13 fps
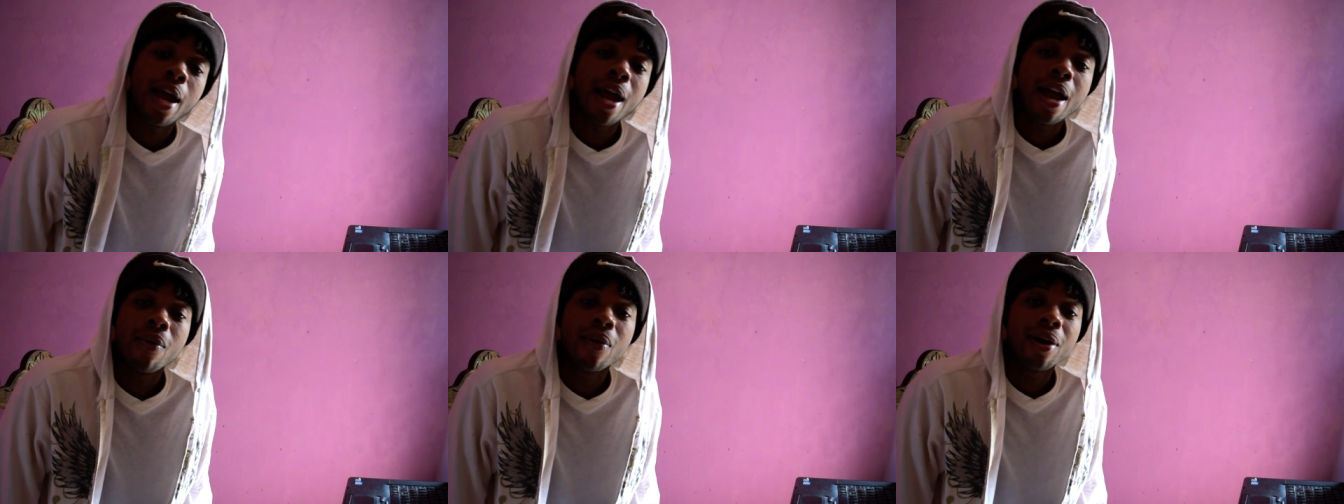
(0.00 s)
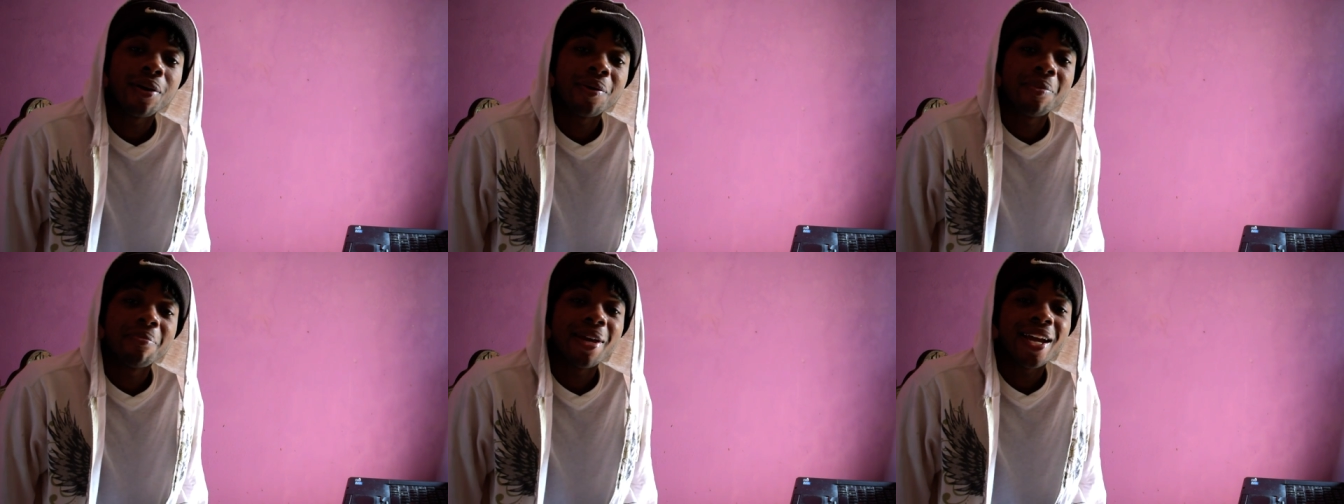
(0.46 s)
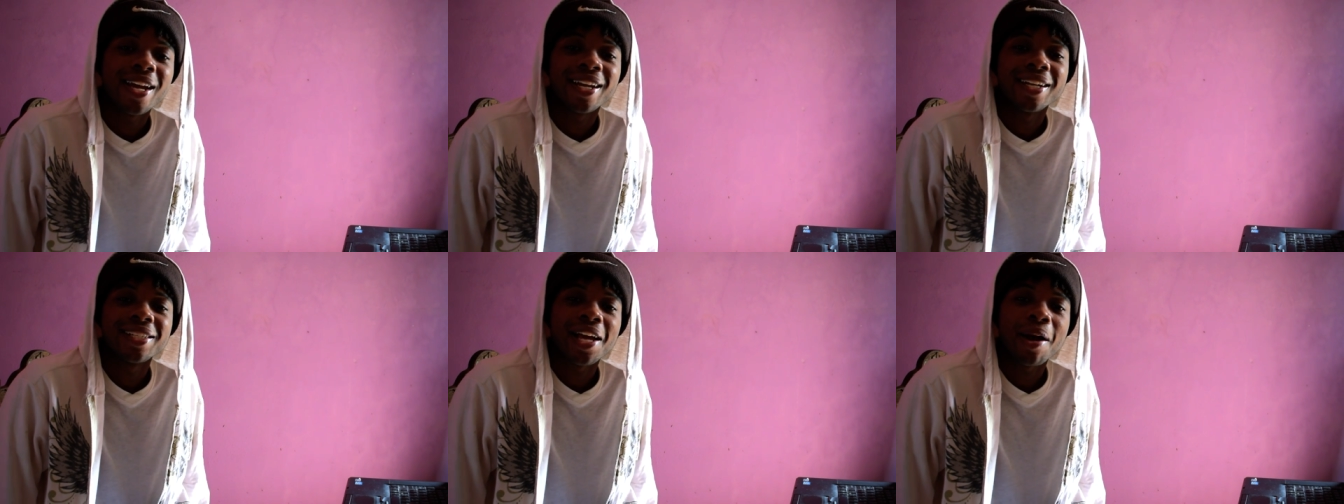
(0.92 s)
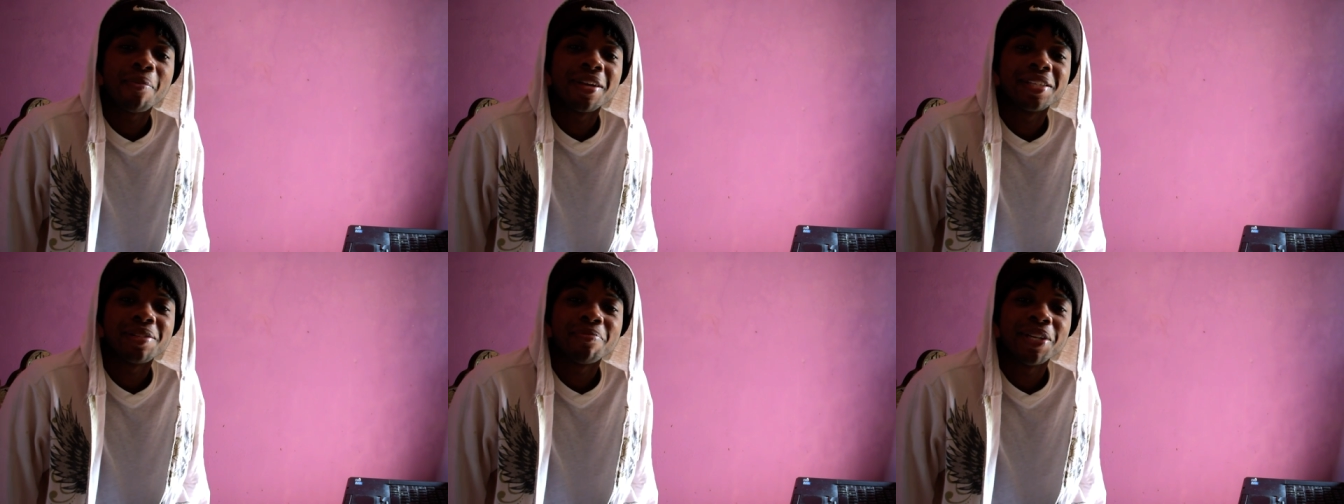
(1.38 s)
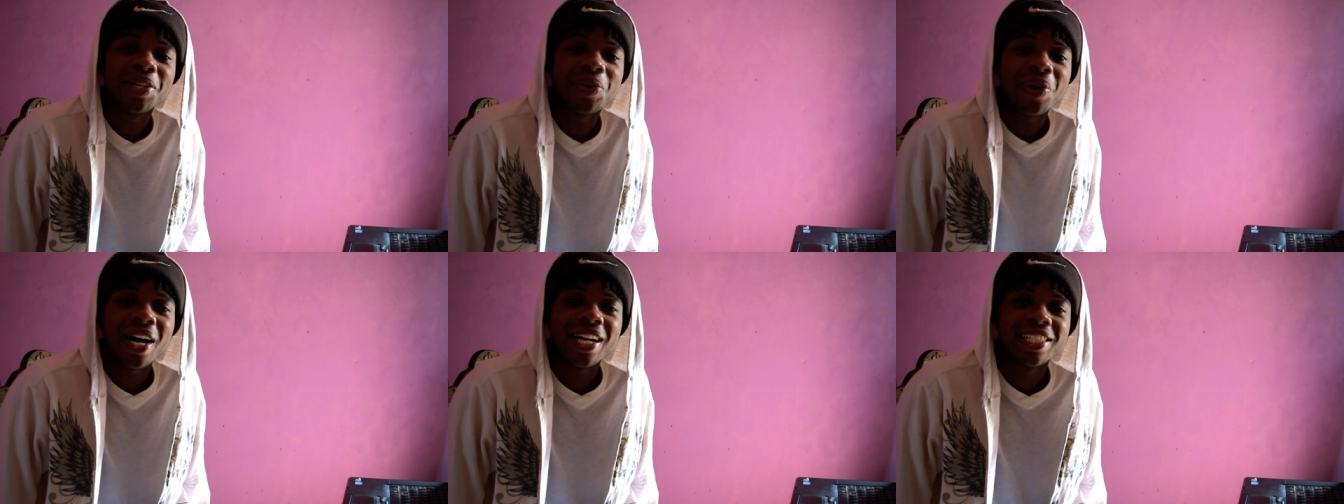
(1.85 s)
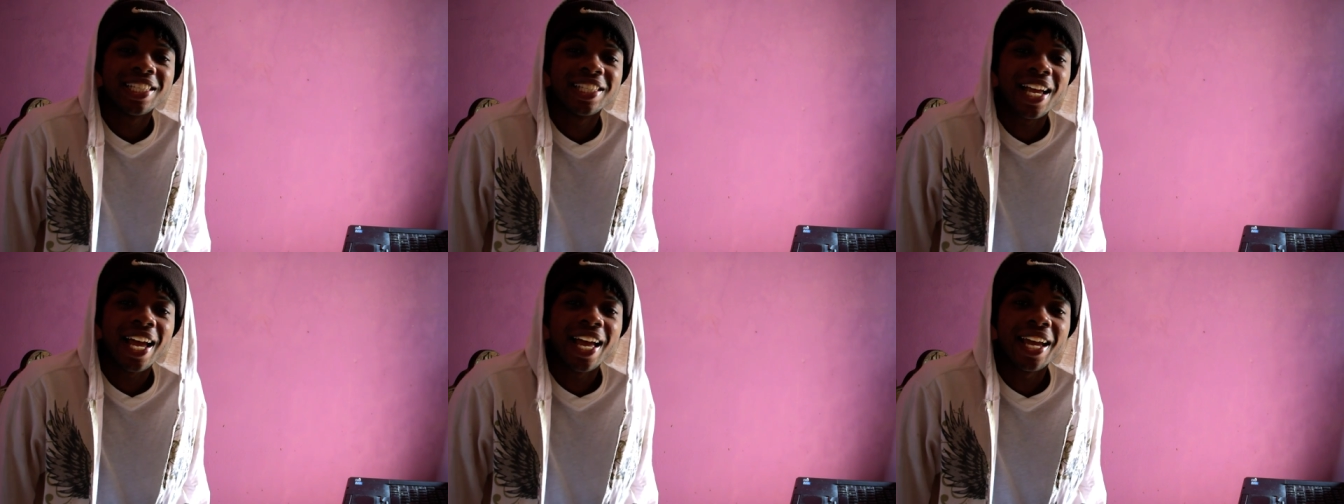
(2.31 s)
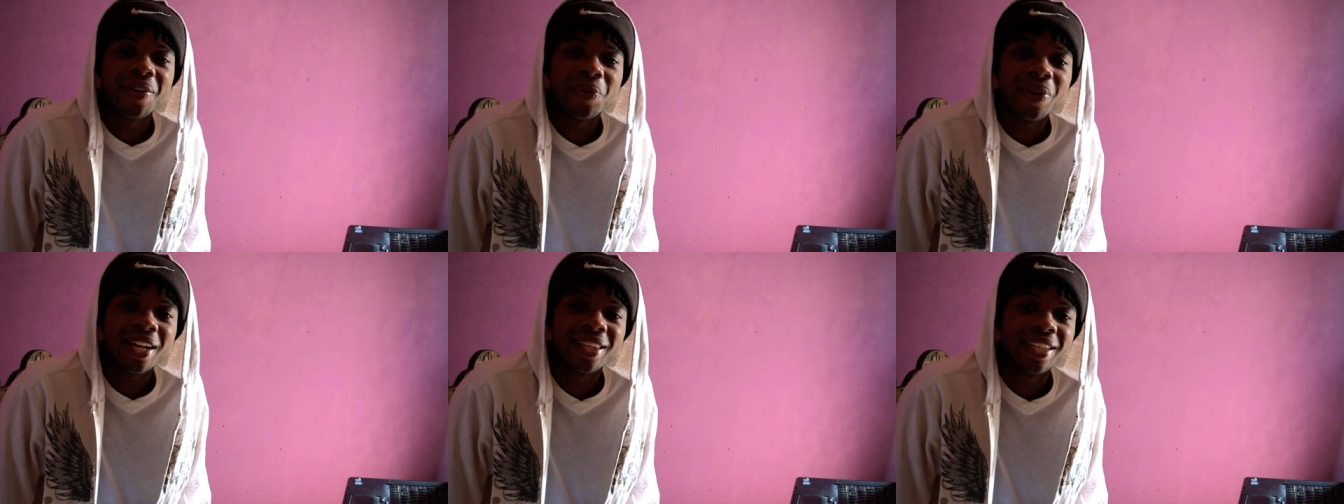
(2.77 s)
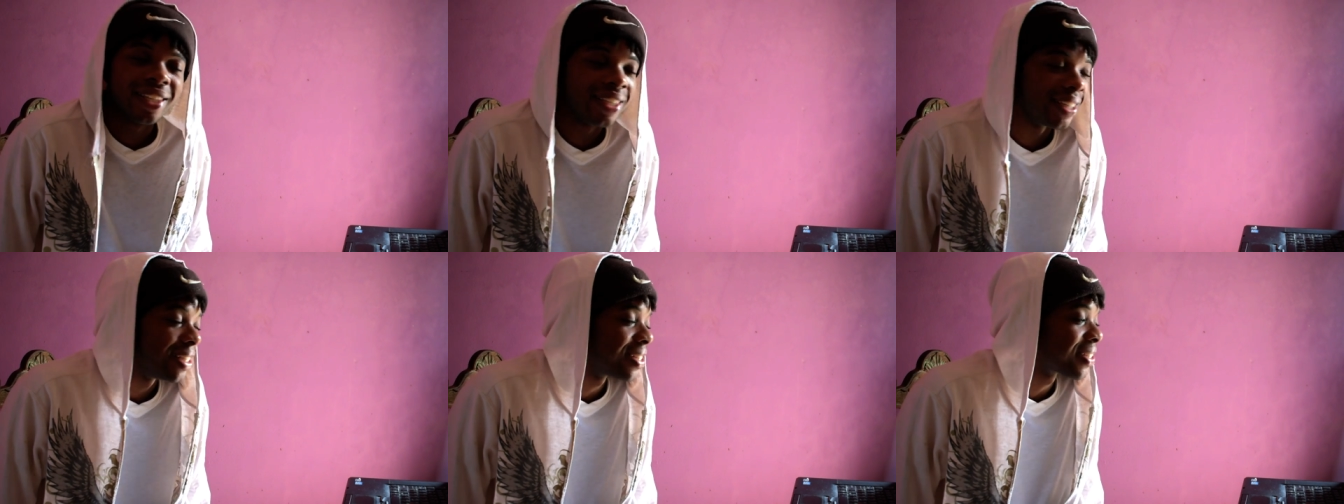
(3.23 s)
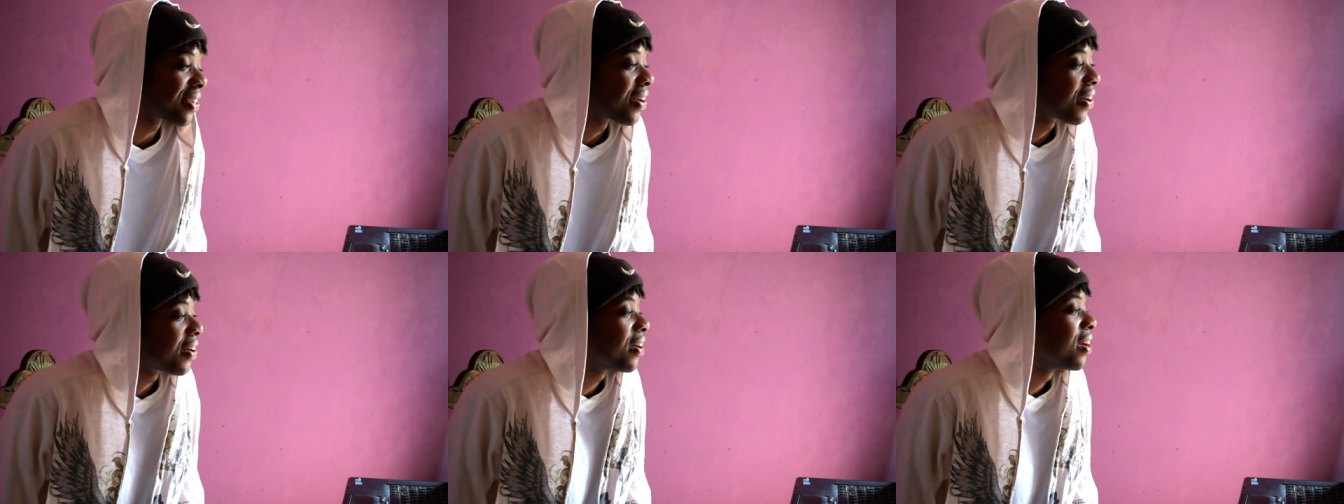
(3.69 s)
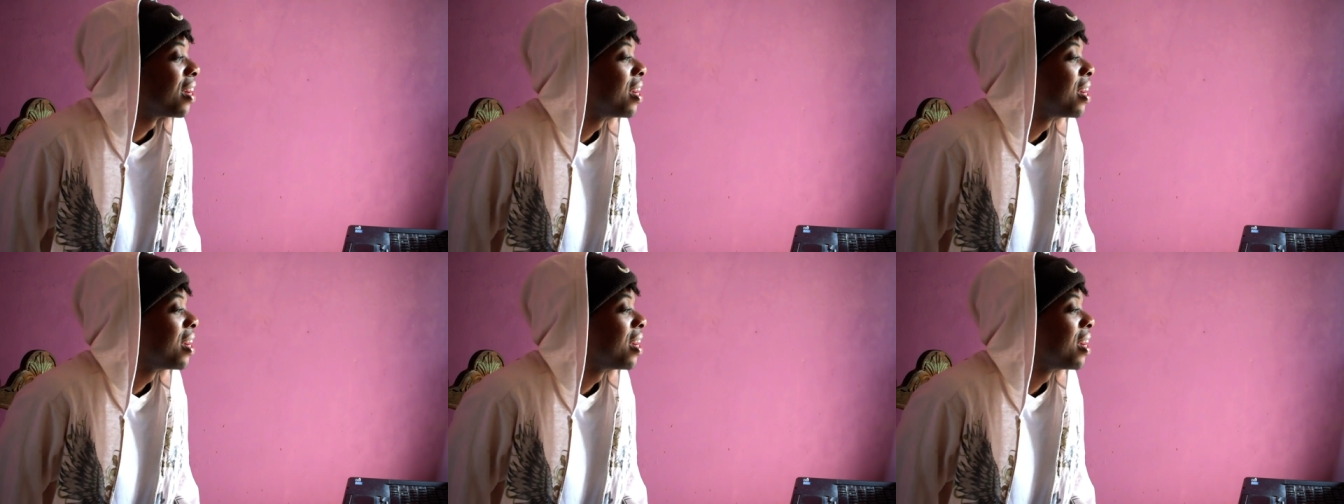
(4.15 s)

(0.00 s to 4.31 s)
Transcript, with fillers: Hey, welcome back, because it's been a while since I had reacted to this girl.